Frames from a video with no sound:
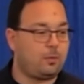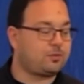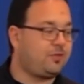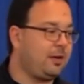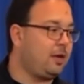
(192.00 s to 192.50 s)
it
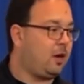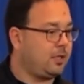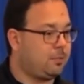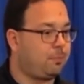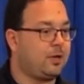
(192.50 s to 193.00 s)
was very
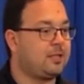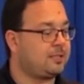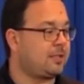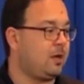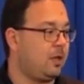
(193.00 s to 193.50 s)
hard to bring this
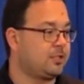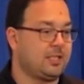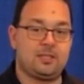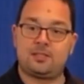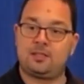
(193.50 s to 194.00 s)
technology
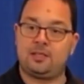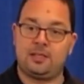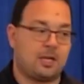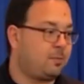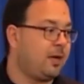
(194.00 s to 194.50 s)
into
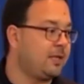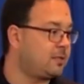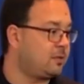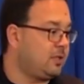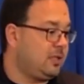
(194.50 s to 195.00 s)
the
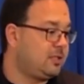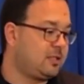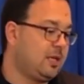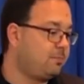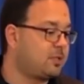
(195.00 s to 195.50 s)
enterprise or
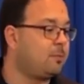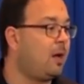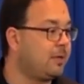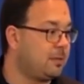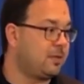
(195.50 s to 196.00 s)
into the small
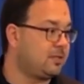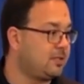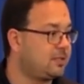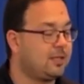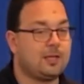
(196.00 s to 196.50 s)
and medium
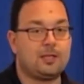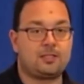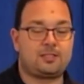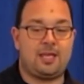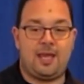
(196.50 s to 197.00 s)
business
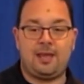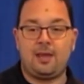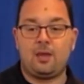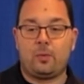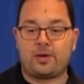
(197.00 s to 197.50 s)
to say,
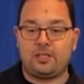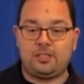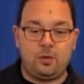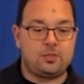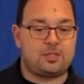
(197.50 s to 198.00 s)
we're going to
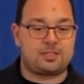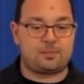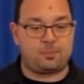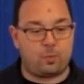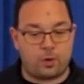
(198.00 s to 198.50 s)
use
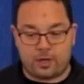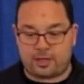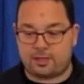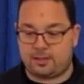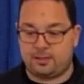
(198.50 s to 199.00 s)
this
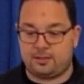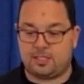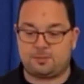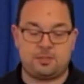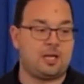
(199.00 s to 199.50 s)
work
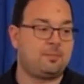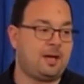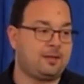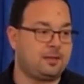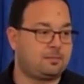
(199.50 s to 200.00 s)
that's been done
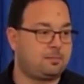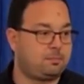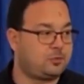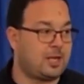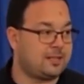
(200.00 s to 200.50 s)
by the
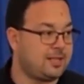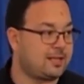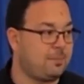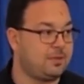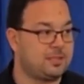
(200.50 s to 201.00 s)
giant tech
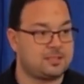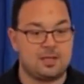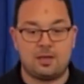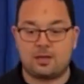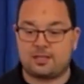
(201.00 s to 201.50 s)
companies.
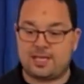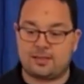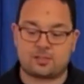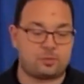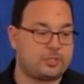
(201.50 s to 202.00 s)
We're going to
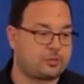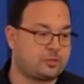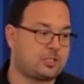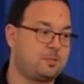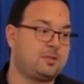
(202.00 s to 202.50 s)
take this
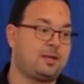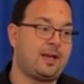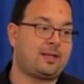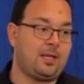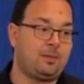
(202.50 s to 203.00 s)
research that's been done in
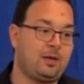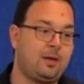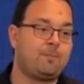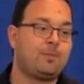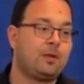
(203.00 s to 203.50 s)

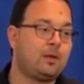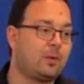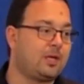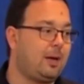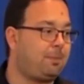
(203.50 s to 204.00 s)
academia.
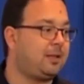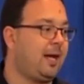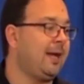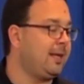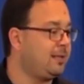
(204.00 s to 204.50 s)
We're going to
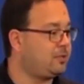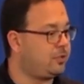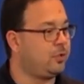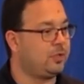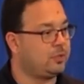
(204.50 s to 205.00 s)
apply it
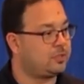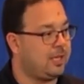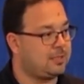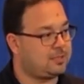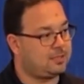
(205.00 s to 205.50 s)
to a use
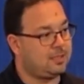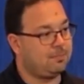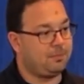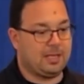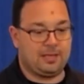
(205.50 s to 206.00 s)
case
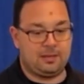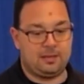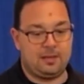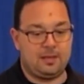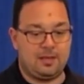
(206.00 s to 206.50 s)
in
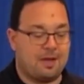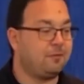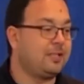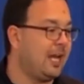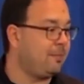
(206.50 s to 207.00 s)
an
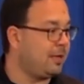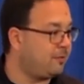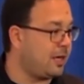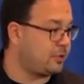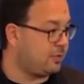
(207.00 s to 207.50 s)
everyday
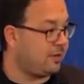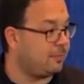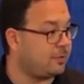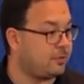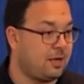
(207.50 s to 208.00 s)
manufacturing
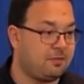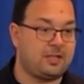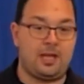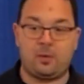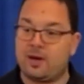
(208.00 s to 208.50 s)
environment or an
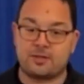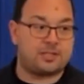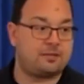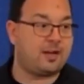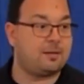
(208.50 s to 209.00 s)
everyday
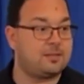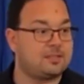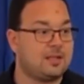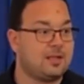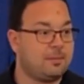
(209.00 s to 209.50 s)
warehousing
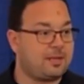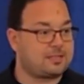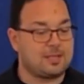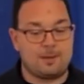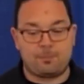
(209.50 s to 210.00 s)
environment.
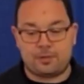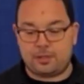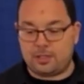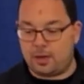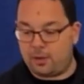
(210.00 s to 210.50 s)
Because,
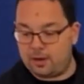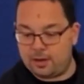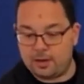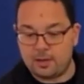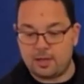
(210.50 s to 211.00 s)

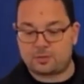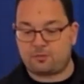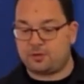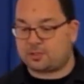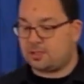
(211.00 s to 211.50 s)

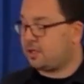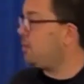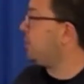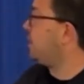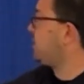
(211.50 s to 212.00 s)
it's
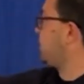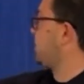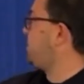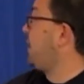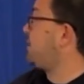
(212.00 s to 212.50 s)
unrealistic to
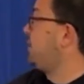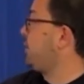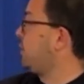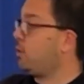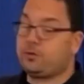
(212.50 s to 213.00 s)
expect that you're
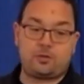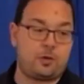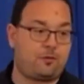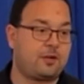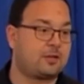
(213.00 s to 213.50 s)
going to
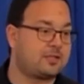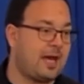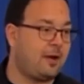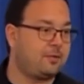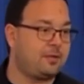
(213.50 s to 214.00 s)
go figure this
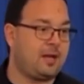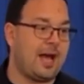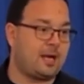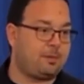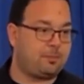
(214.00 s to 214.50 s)
out and
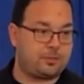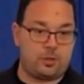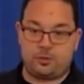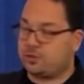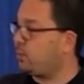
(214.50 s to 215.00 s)
hire people to
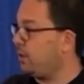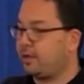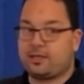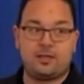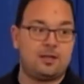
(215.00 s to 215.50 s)
go do this
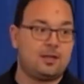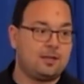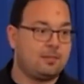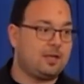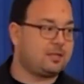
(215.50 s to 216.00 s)
work.
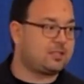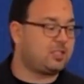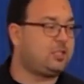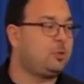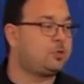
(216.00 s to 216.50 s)
It's a
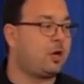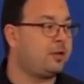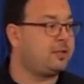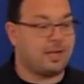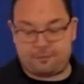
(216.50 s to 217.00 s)
huge
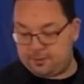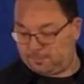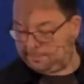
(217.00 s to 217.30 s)
R&D effort.